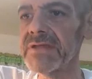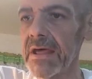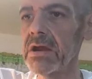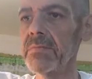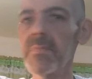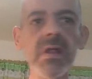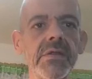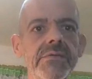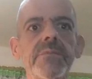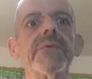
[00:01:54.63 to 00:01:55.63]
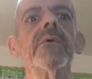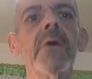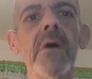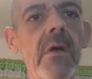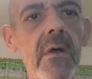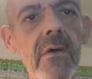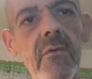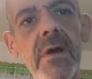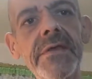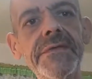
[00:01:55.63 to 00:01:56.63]
then in Belgium. So
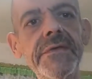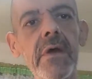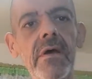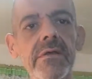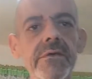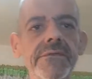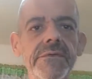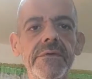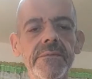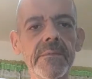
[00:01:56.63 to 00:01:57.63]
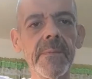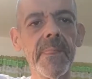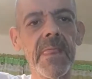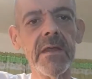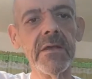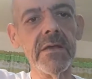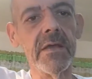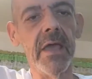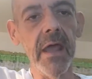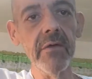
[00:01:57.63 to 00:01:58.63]
one is the other, you see.
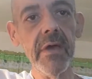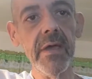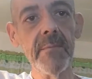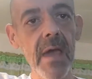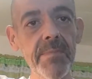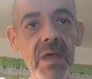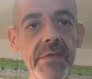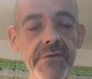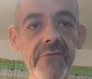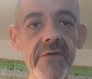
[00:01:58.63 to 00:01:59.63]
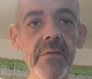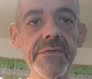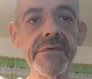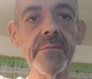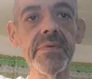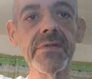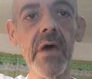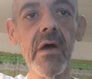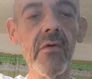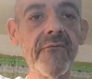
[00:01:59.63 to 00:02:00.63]
Anyway, my plans are very simple
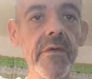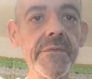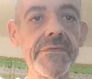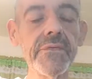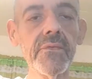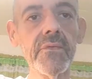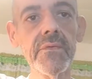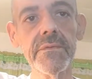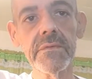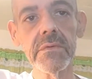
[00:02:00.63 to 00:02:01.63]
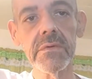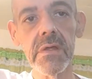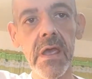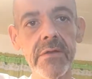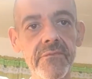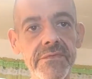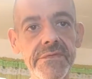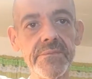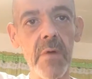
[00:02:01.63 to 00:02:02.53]
now, very soon. End of this